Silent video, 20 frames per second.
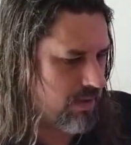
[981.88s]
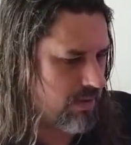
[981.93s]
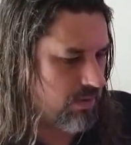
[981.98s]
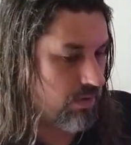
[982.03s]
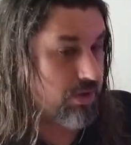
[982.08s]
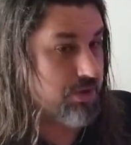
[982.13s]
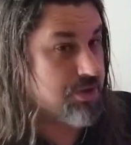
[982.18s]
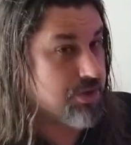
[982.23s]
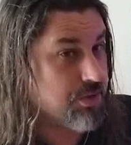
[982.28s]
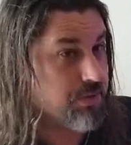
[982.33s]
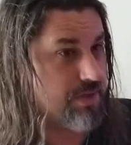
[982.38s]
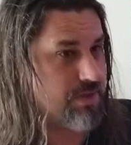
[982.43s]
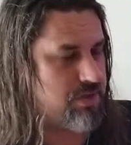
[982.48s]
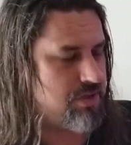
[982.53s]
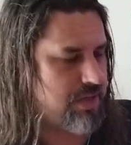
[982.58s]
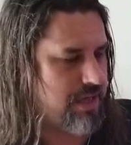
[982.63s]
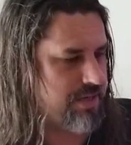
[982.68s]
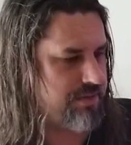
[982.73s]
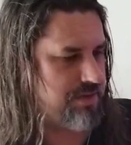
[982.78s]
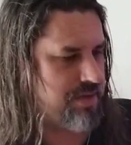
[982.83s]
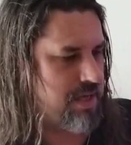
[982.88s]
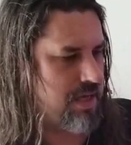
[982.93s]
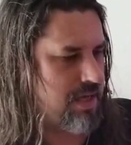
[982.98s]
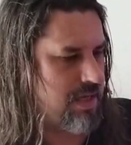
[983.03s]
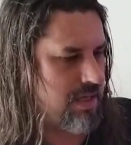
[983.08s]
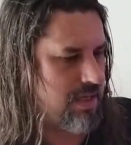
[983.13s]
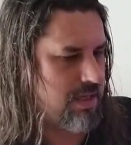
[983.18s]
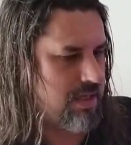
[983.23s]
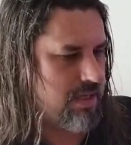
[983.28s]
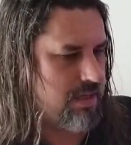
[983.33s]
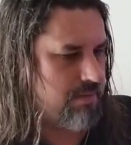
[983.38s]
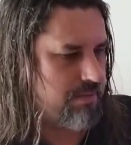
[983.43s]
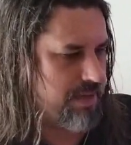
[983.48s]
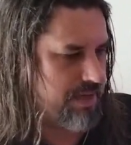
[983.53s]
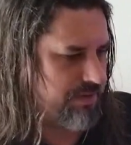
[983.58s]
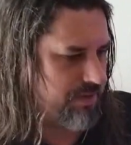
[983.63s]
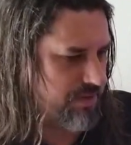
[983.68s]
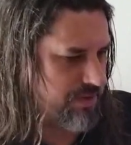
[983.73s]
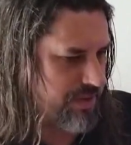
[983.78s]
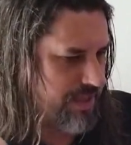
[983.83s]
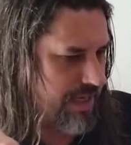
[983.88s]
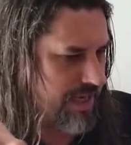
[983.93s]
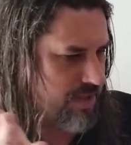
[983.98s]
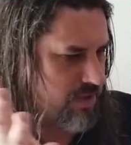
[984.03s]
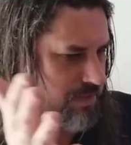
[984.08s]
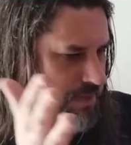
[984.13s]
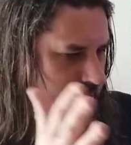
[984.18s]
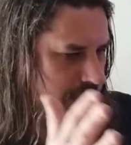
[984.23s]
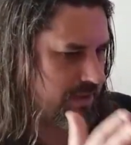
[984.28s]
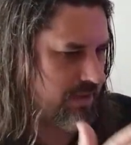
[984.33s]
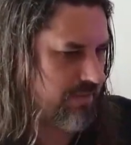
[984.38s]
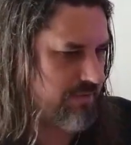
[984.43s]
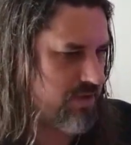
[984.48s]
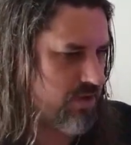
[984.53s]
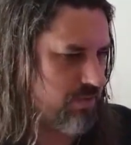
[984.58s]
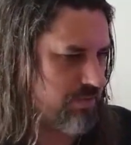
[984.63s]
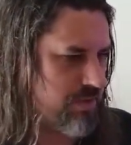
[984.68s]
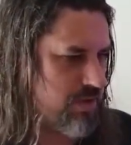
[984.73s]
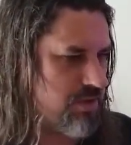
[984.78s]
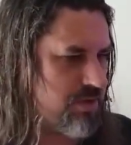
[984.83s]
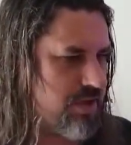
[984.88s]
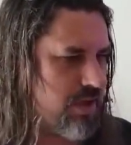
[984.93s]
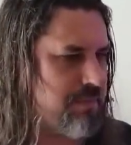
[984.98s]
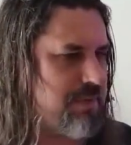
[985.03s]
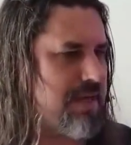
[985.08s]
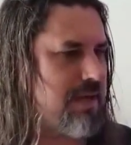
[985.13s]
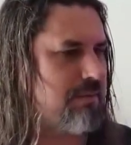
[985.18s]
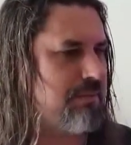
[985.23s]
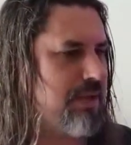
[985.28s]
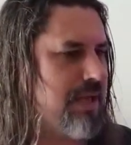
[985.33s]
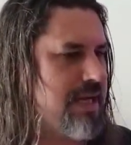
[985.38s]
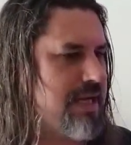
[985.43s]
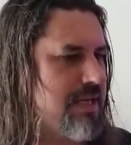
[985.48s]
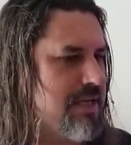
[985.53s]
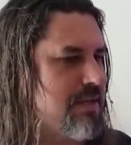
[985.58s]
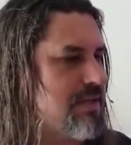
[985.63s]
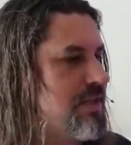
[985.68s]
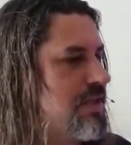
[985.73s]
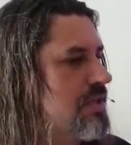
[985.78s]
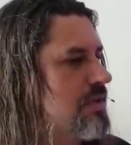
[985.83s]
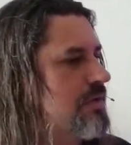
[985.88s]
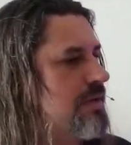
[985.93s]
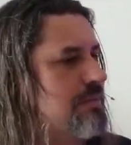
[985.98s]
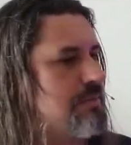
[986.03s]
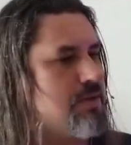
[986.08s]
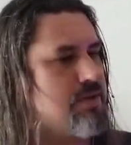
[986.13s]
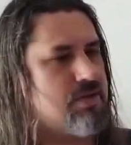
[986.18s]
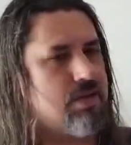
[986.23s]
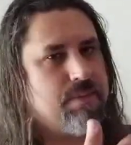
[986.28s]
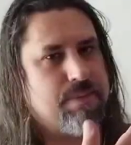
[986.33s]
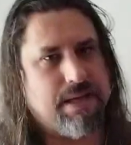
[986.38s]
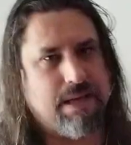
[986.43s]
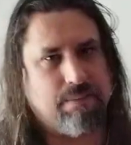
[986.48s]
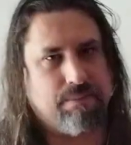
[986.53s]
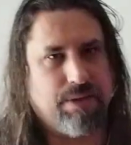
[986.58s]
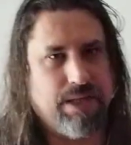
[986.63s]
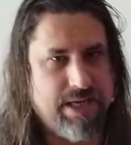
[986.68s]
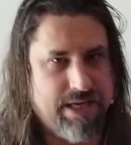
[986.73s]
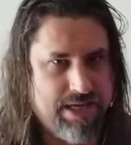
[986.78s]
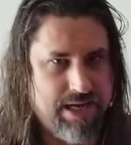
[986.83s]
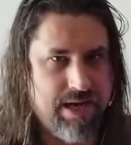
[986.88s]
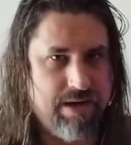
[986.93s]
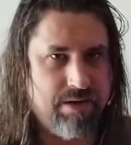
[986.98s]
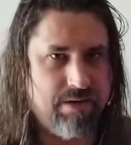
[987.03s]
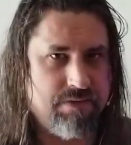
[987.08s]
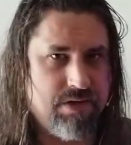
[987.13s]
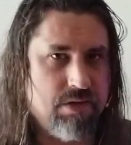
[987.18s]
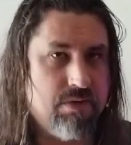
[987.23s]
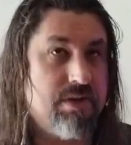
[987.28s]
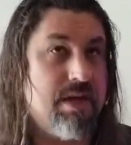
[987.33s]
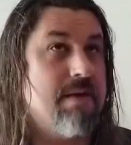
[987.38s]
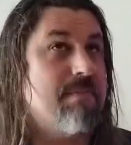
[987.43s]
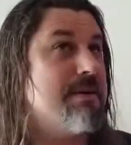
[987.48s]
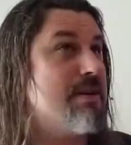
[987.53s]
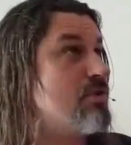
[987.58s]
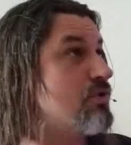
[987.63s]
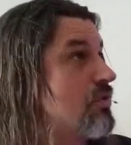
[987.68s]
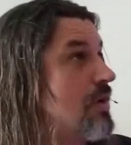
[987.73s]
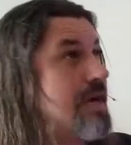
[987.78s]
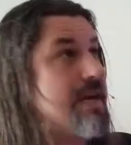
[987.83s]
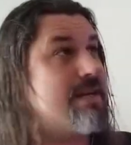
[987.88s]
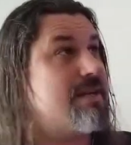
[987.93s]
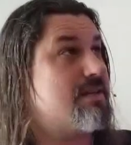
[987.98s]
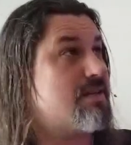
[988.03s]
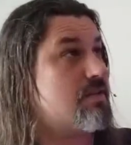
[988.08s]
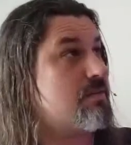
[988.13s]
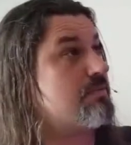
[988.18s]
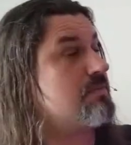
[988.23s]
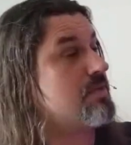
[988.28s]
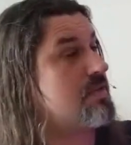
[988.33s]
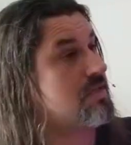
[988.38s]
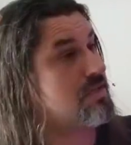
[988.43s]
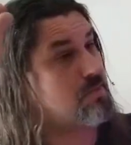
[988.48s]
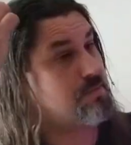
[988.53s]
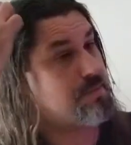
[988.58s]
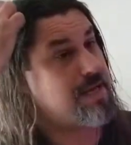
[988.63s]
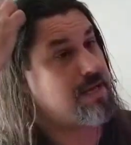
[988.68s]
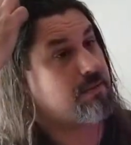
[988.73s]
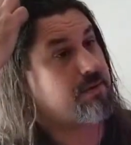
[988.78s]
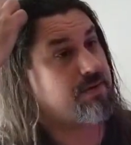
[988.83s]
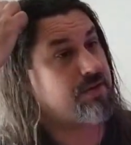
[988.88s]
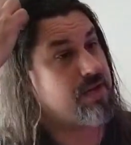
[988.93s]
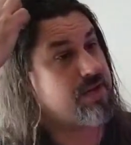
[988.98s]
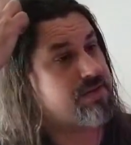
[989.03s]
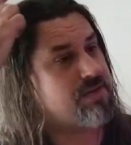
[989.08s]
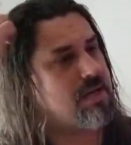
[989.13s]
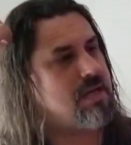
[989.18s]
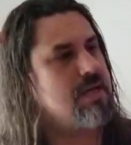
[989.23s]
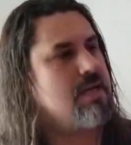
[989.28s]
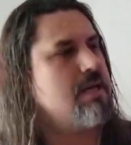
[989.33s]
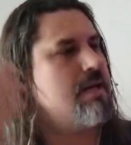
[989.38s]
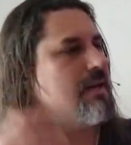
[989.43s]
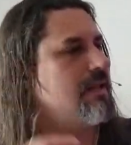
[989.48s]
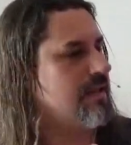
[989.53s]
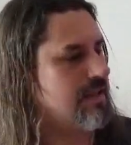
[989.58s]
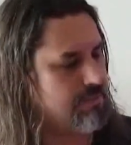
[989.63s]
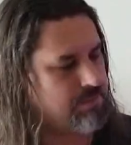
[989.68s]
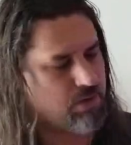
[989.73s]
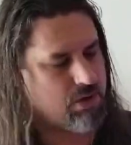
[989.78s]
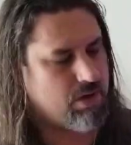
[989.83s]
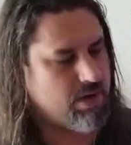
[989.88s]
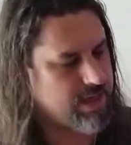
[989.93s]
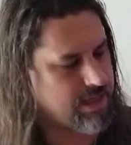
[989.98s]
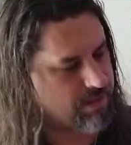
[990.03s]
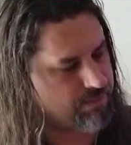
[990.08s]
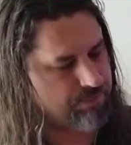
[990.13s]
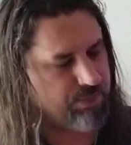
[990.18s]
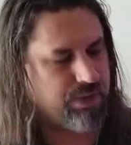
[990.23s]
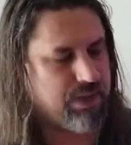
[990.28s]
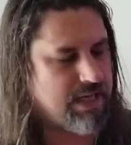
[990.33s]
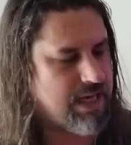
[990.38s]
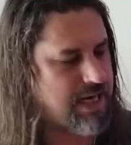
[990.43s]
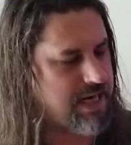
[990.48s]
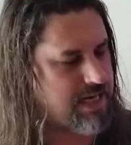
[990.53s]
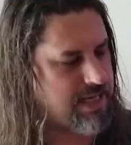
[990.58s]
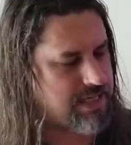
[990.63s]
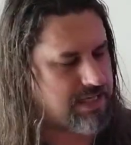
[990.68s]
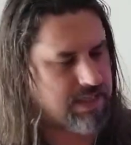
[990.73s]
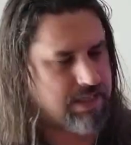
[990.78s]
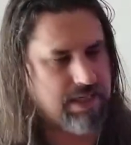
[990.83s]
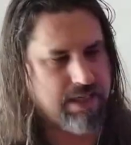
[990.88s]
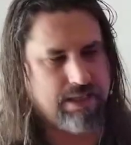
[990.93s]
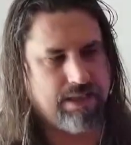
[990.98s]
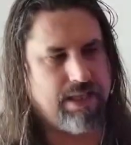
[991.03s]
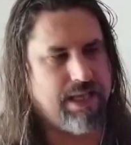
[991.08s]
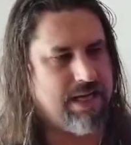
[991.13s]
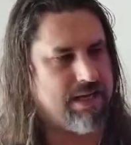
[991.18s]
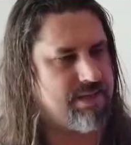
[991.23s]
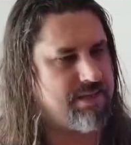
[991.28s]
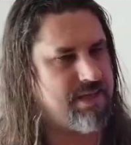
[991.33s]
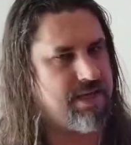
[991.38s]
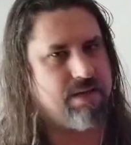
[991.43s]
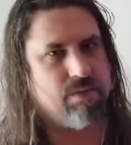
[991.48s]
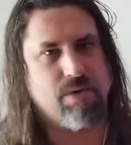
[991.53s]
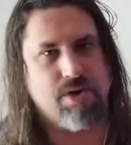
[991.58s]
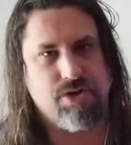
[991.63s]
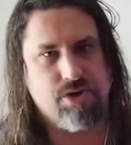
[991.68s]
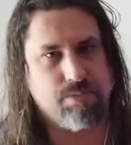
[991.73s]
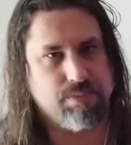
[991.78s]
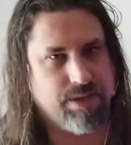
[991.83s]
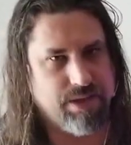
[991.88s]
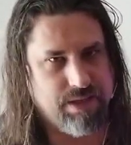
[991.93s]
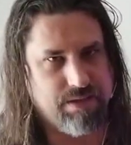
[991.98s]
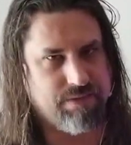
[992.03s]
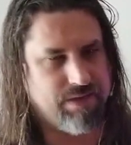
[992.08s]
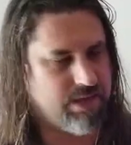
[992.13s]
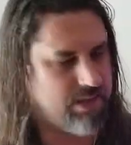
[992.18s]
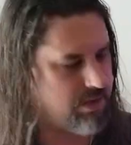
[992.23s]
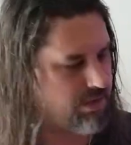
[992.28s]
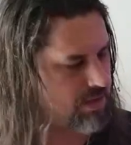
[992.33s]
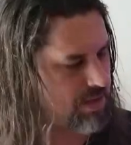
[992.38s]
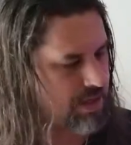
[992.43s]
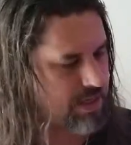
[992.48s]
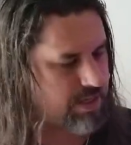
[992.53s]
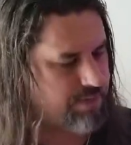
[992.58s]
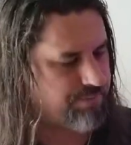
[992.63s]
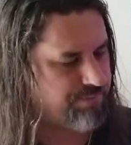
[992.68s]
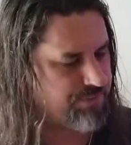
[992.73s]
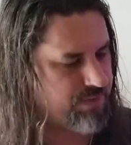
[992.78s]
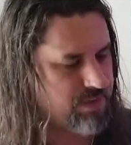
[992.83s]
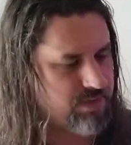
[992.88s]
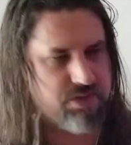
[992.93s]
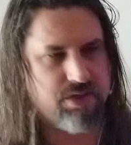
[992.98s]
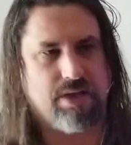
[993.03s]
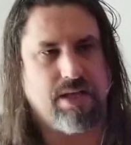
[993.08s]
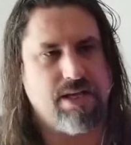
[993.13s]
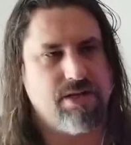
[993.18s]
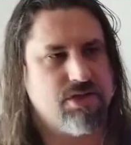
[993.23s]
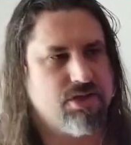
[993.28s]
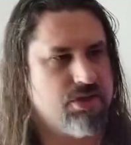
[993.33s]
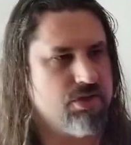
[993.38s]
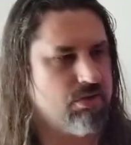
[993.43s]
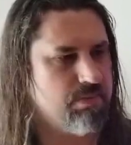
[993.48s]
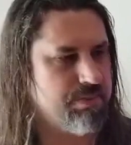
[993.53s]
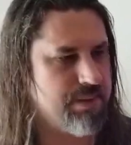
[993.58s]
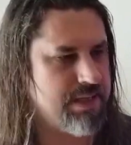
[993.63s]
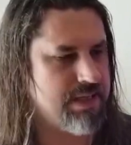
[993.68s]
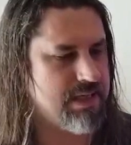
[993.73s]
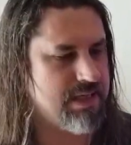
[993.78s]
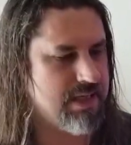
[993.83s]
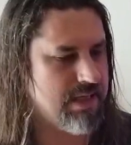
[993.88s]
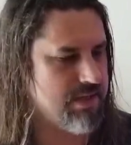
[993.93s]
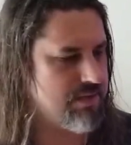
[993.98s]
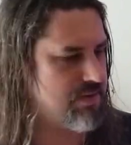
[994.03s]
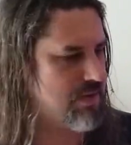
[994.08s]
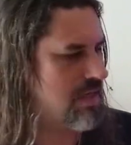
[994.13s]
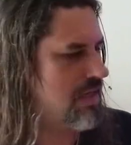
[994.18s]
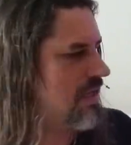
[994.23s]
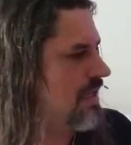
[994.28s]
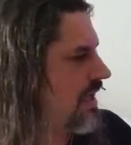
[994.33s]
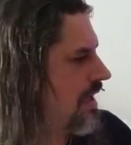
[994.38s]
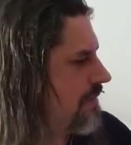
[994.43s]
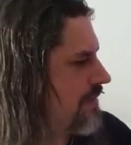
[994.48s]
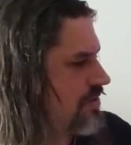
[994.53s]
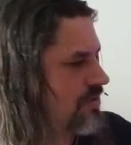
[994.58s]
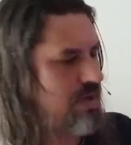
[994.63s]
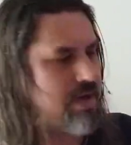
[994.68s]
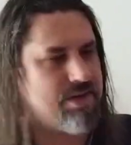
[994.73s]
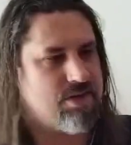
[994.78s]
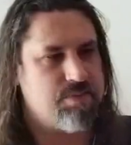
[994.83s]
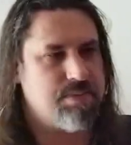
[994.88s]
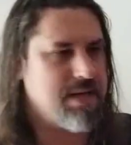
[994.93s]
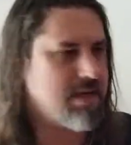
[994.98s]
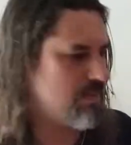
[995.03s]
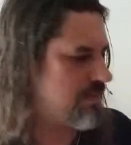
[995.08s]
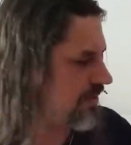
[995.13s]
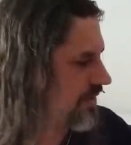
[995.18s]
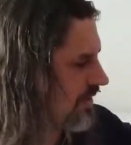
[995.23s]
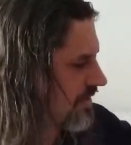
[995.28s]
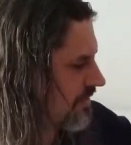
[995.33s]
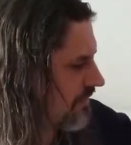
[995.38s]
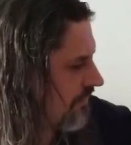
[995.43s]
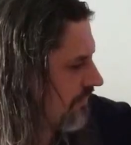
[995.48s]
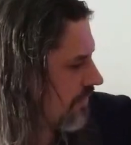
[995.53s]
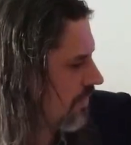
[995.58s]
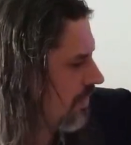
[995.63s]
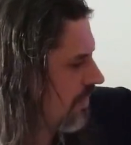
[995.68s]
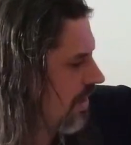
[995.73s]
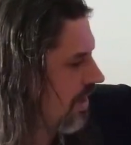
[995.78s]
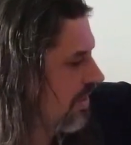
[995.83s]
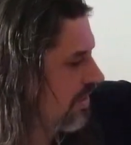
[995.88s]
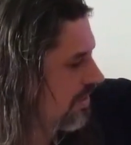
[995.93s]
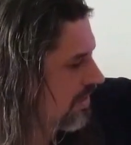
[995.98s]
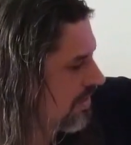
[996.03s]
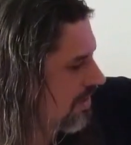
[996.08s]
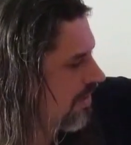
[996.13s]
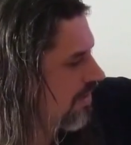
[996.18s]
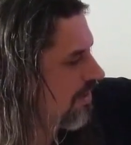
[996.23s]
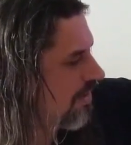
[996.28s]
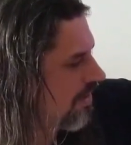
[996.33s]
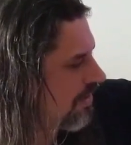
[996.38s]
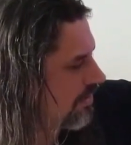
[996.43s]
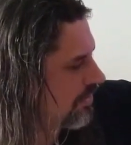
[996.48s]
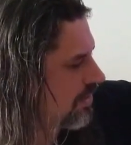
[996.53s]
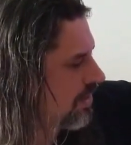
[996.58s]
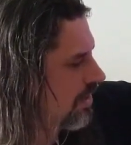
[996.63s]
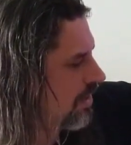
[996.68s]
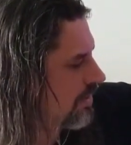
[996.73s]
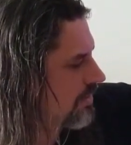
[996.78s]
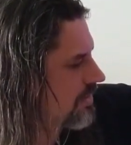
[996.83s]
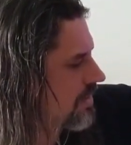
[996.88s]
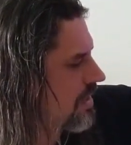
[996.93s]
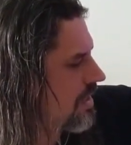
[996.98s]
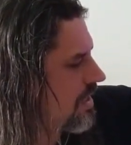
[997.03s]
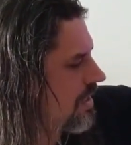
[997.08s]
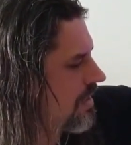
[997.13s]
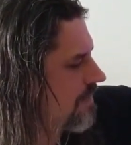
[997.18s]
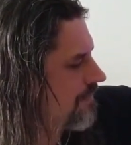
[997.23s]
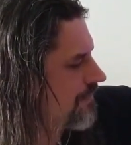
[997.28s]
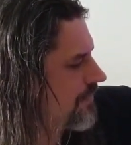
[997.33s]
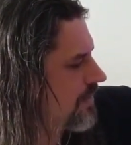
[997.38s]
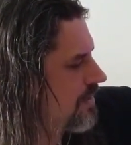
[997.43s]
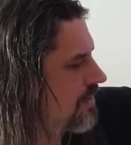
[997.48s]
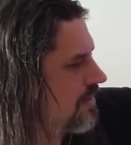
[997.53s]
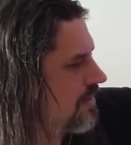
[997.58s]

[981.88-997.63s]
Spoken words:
or to it, should I say. But there's an aspect of your music being played into you and music being played out of you. They've been trying to speak with us, Lemurian, Pleiadian, Atlantean, whether you believe in it or not, celestial beings have been trying to speak with us for a long, long time,